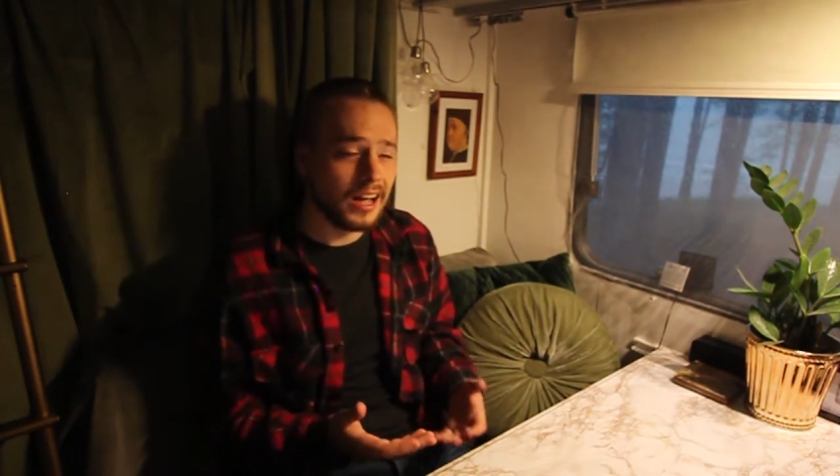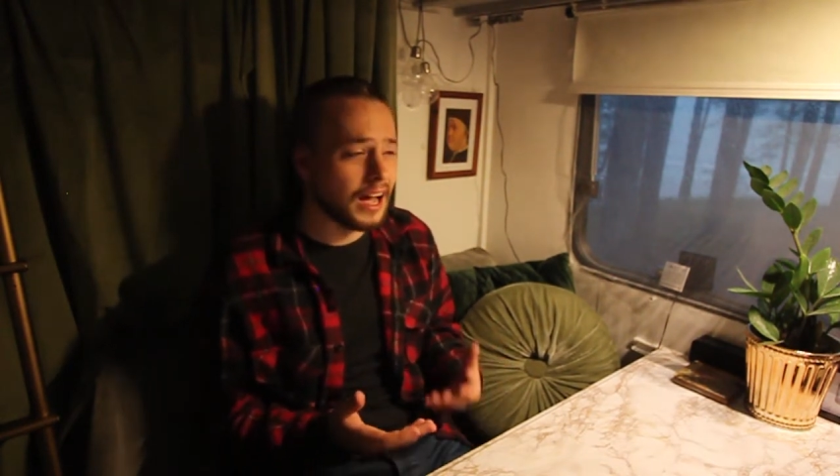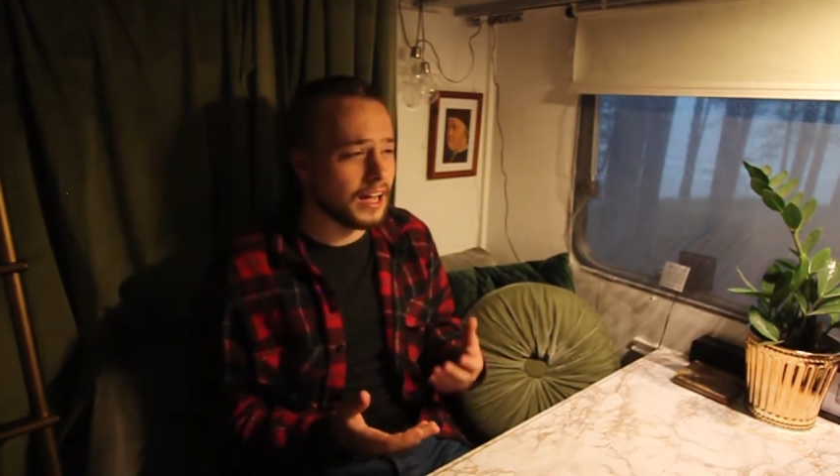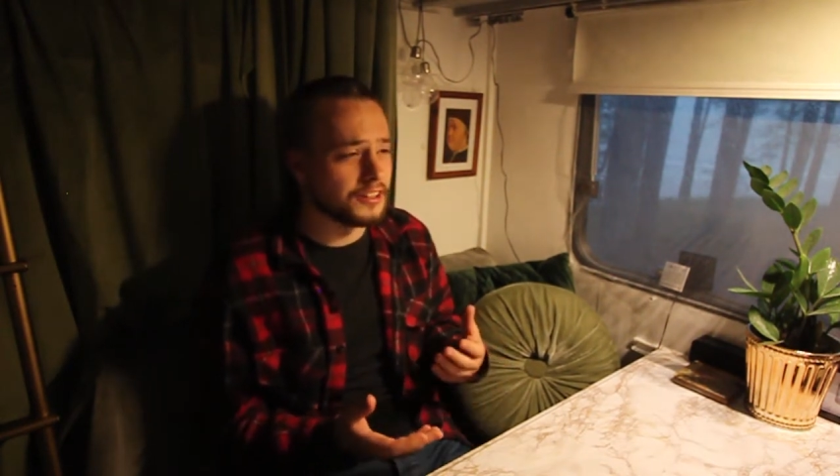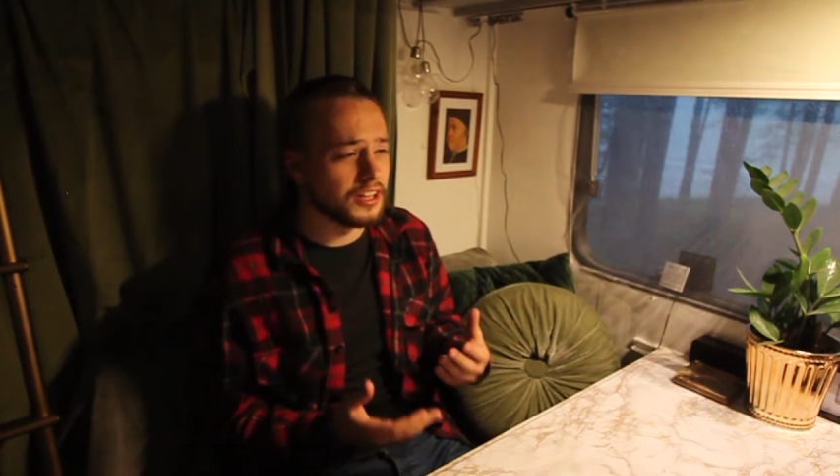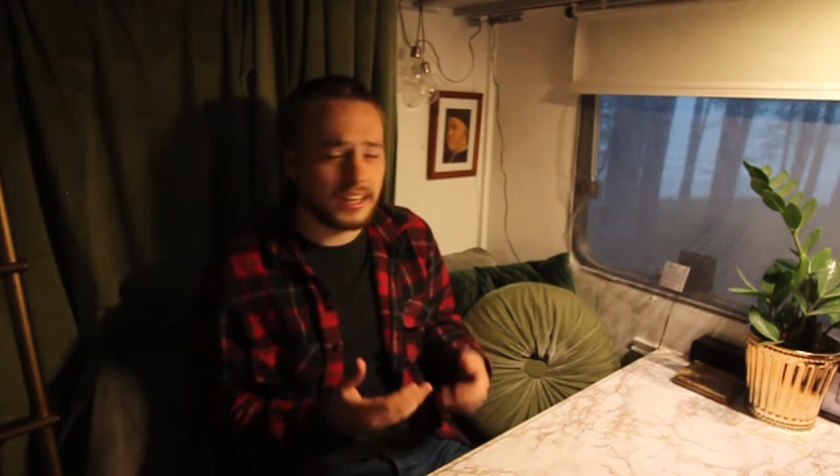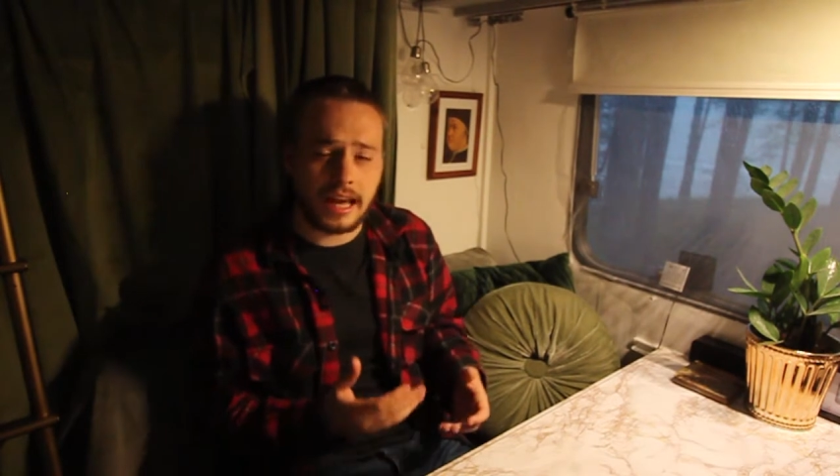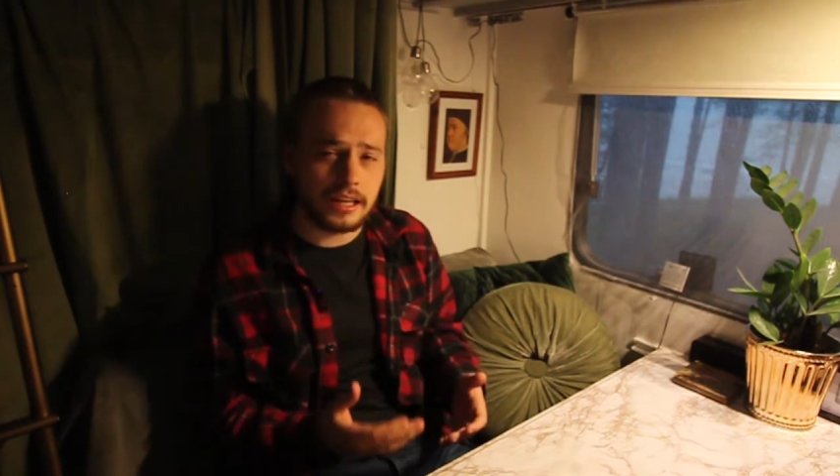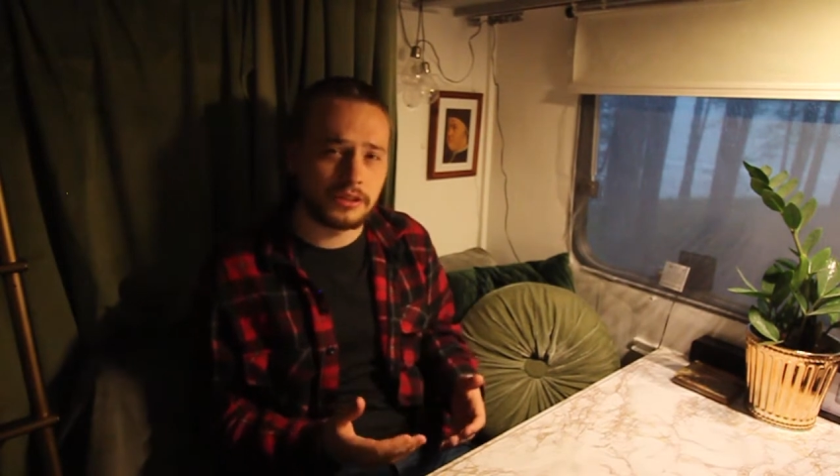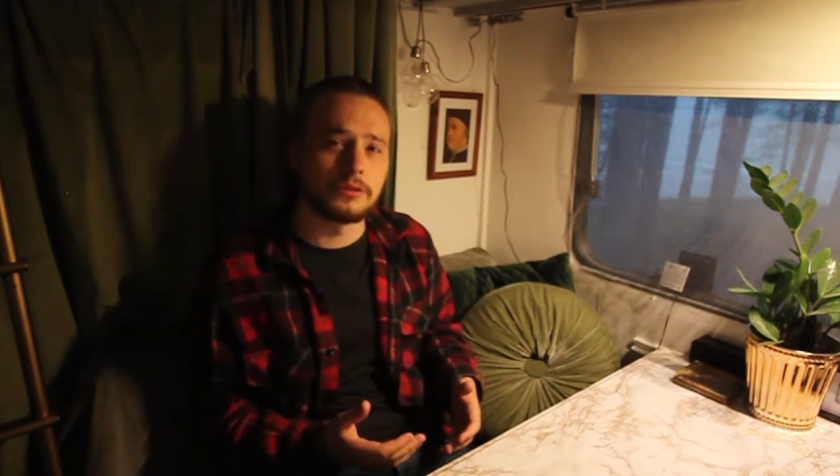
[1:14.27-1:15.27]
and
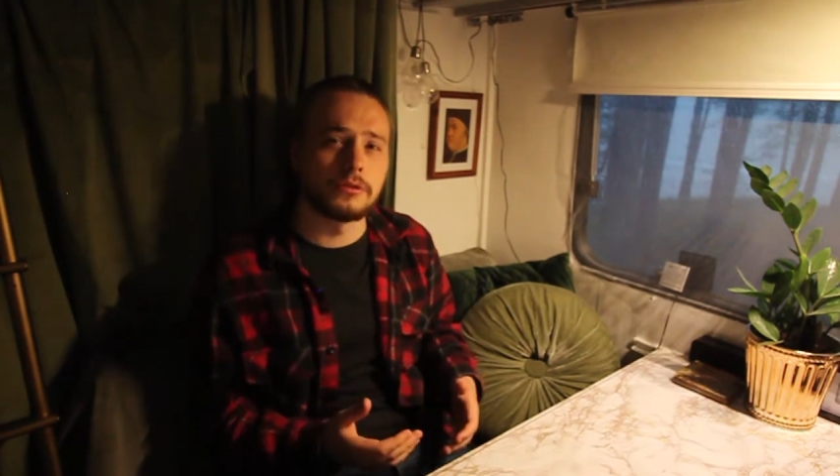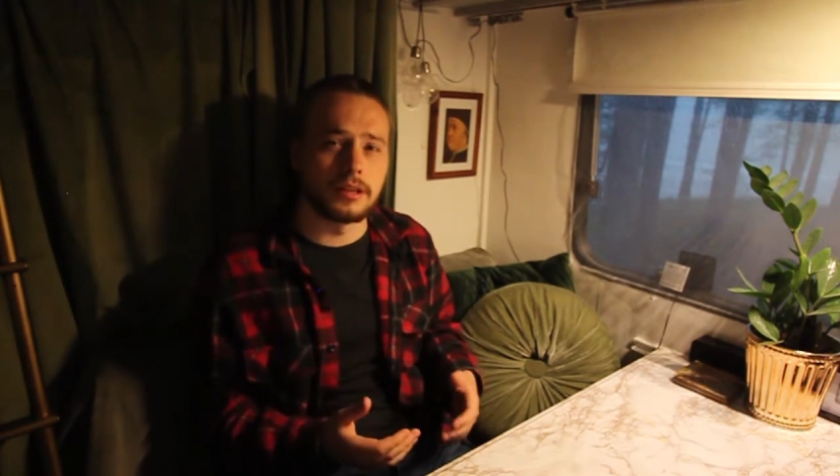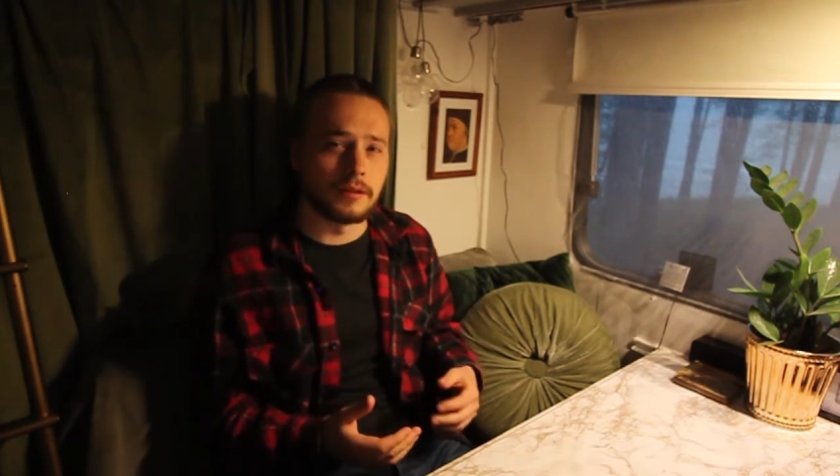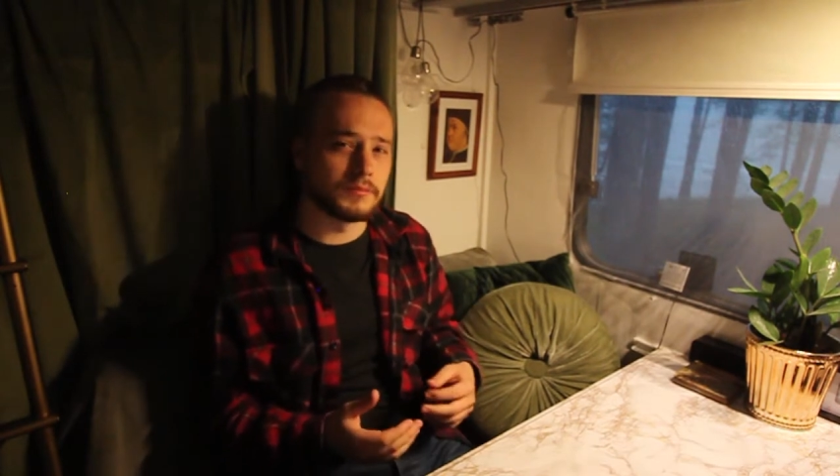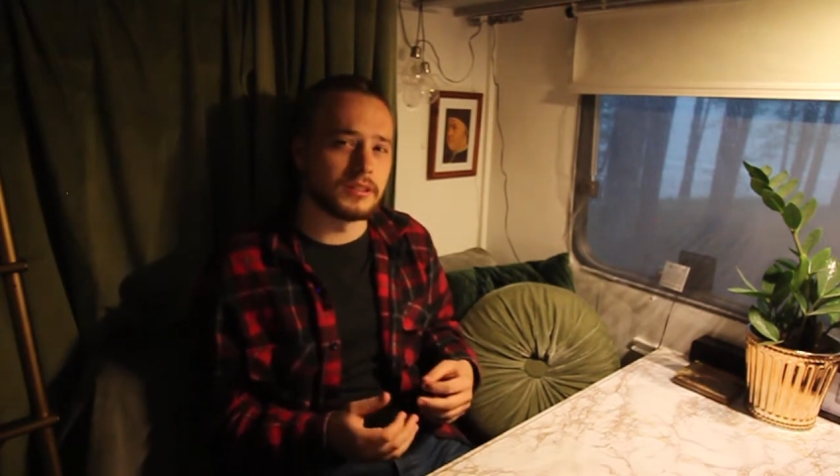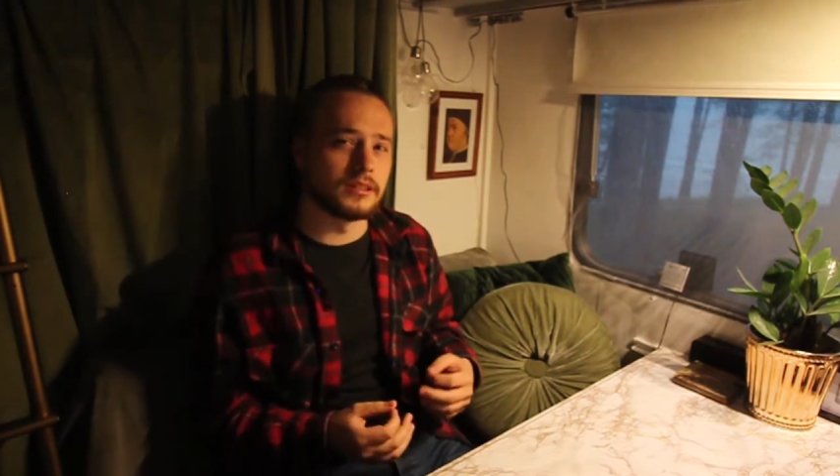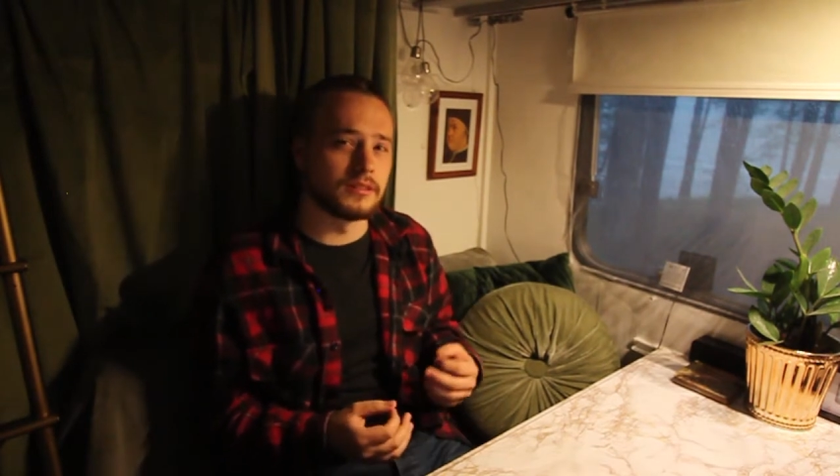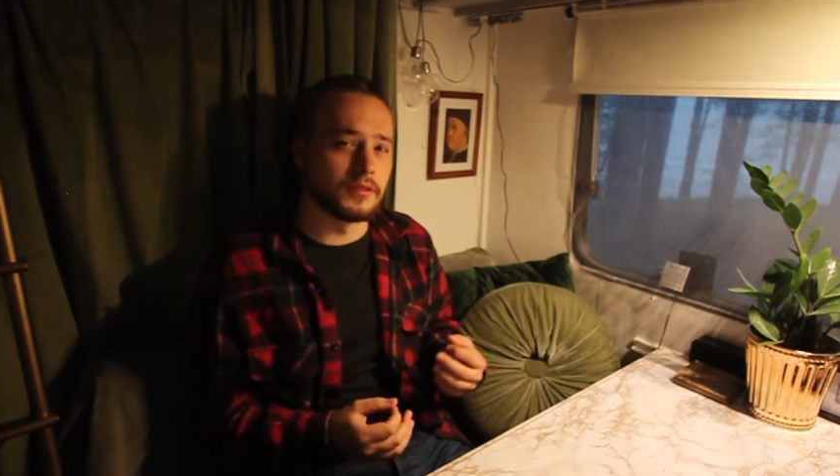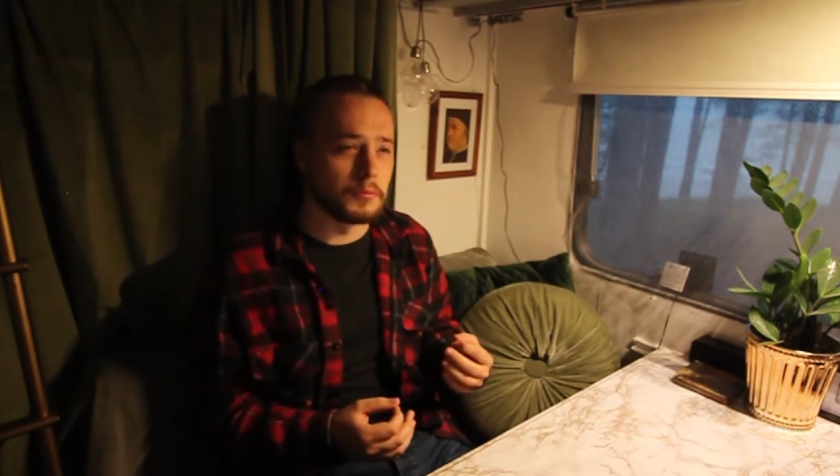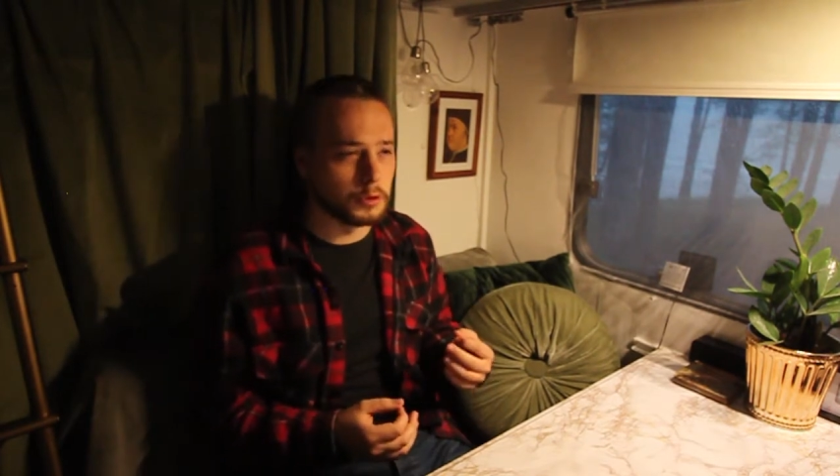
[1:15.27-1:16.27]
occasional glimpses
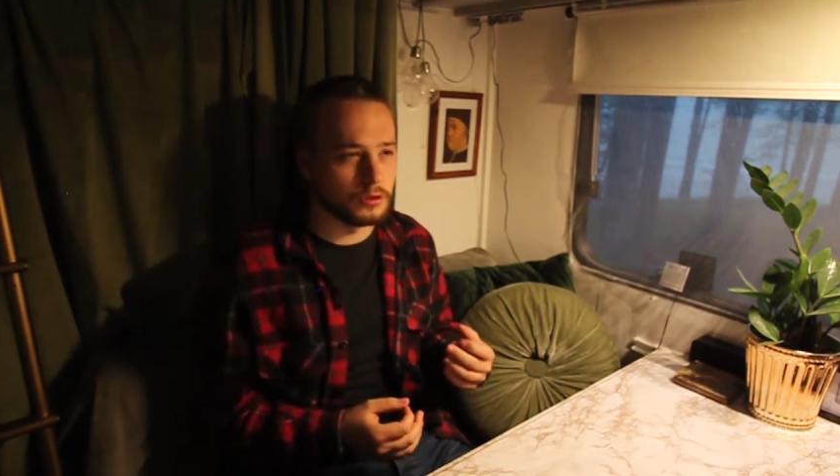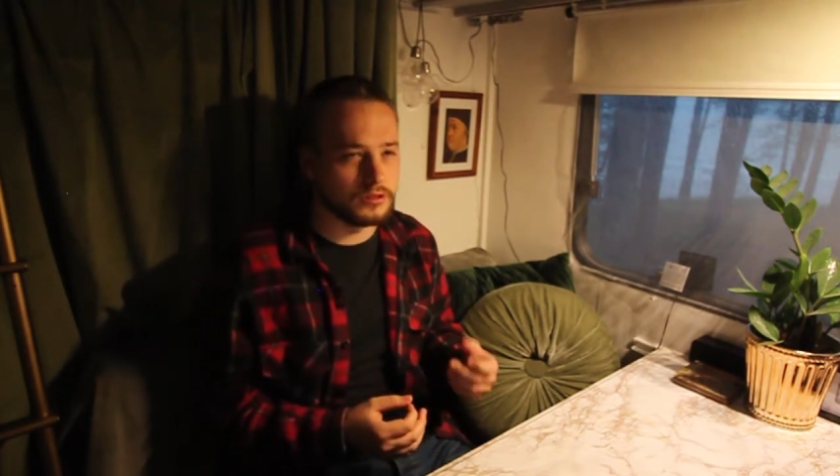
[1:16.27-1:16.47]
of a more